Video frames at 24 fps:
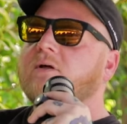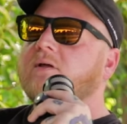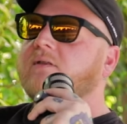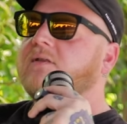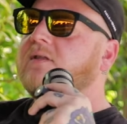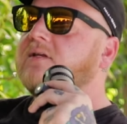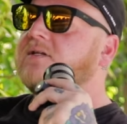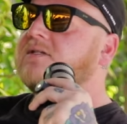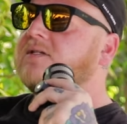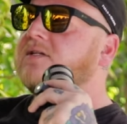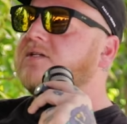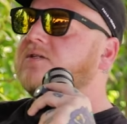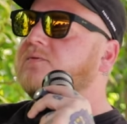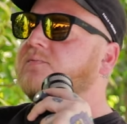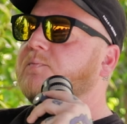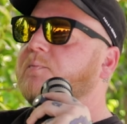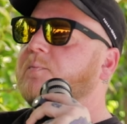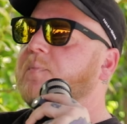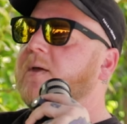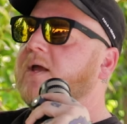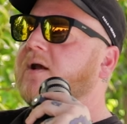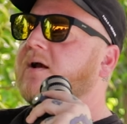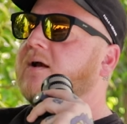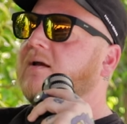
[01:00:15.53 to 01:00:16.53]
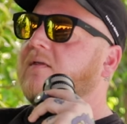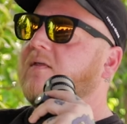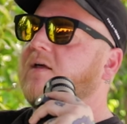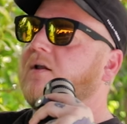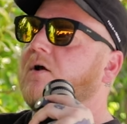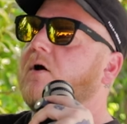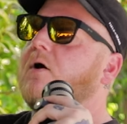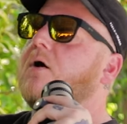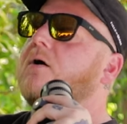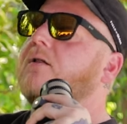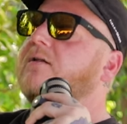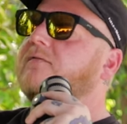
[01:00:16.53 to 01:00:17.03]
This is bigger than
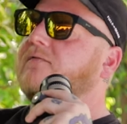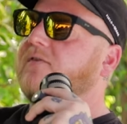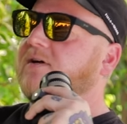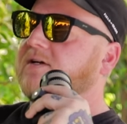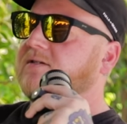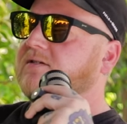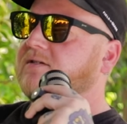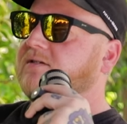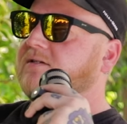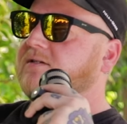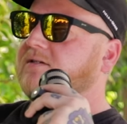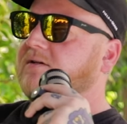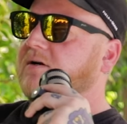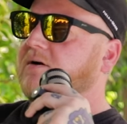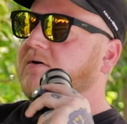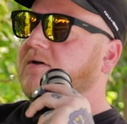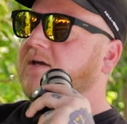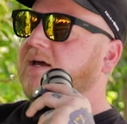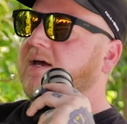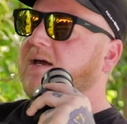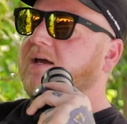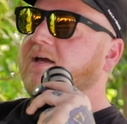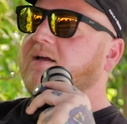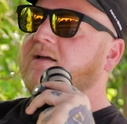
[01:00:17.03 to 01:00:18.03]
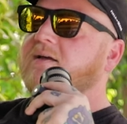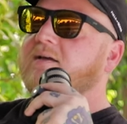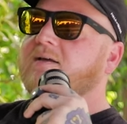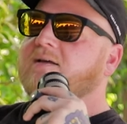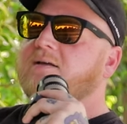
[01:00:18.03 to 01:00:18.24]
all of us. Yeah. Okay.